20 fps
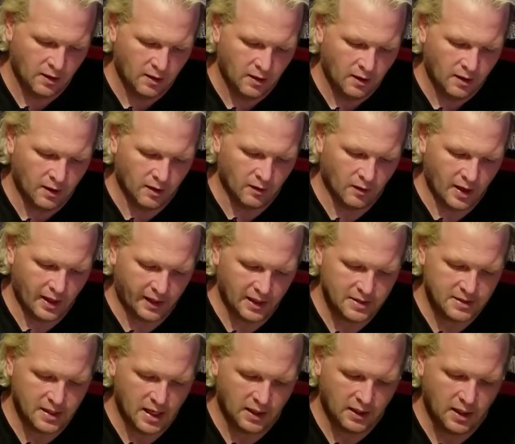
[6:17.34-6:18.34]
And like I
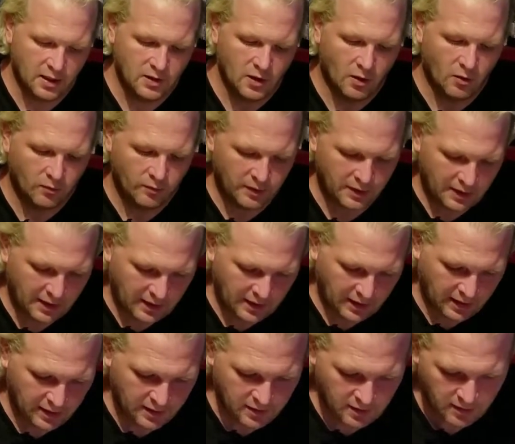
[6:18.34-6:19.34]
said, you don't
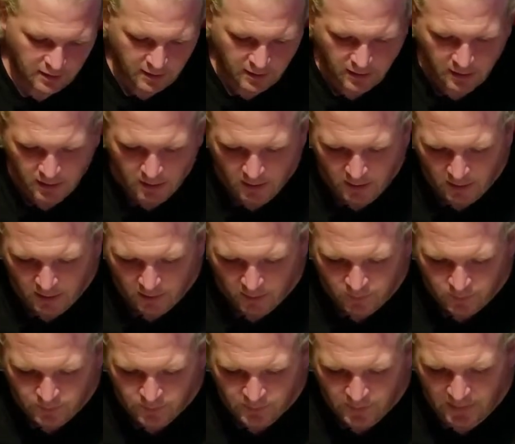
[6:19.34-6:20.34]
need
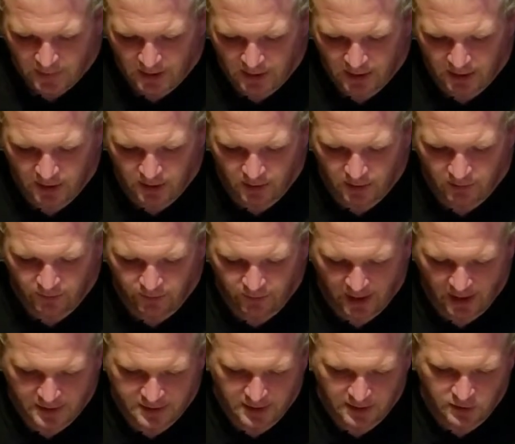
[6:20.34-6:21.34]
the
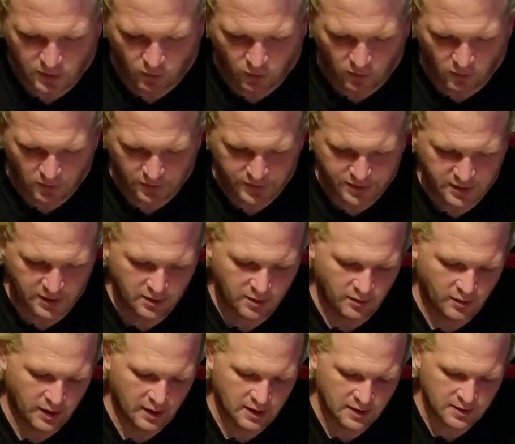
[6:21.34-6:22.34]
fancy tools to do
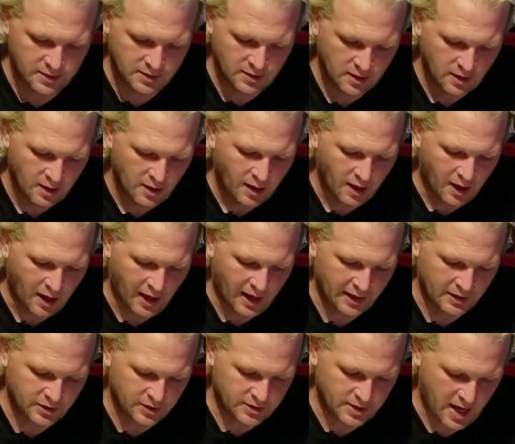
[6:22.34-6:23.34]
this. I
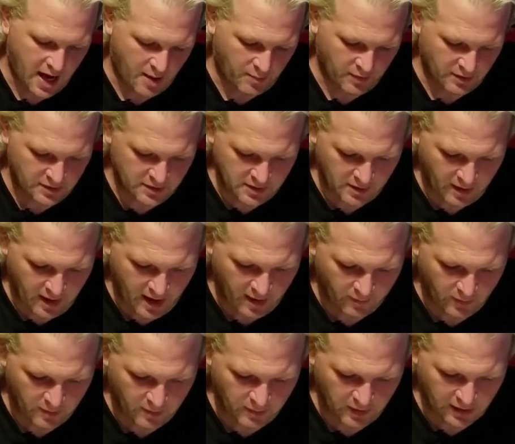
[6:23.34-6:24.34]
just happen to have
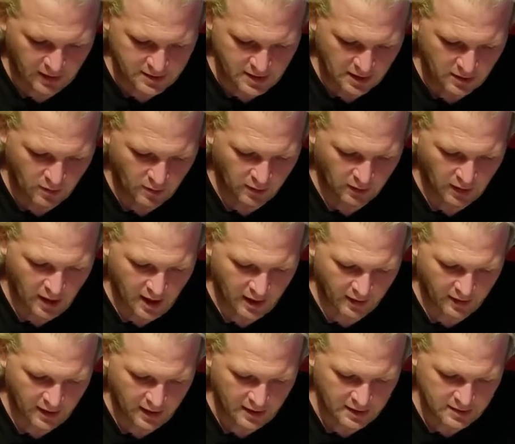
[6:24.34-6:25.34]
them because I do a lot of
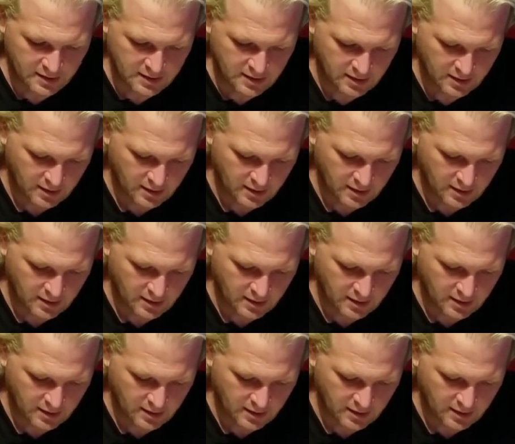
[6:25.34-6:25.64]
this.